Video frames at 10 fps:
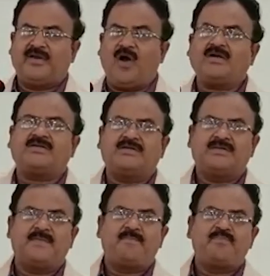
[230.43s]
rock,
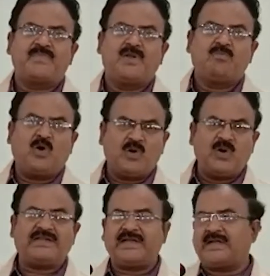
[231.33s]

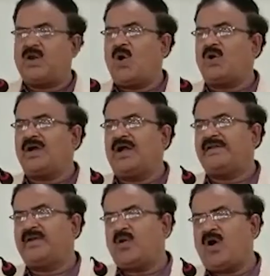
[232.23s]
monolithic rock,
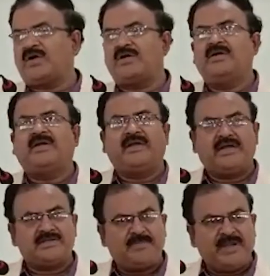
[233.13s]
and the rock
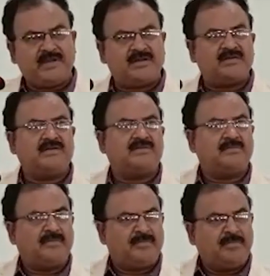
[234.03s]
is being
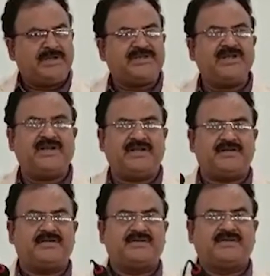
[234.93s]
machined.
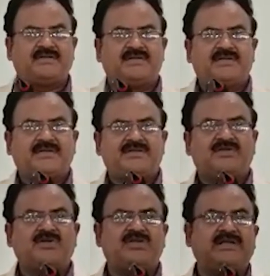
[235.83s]

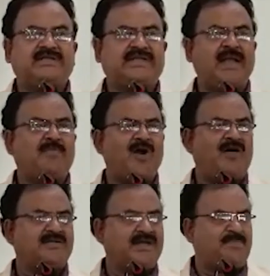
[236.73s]
So that same
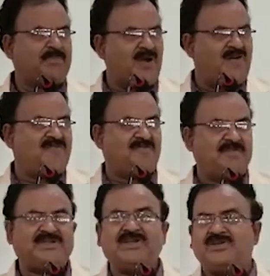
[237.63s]
concept of
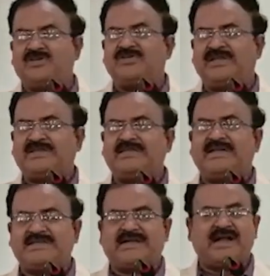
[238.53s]
machine,
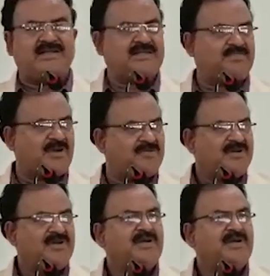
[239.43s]
that's the concept of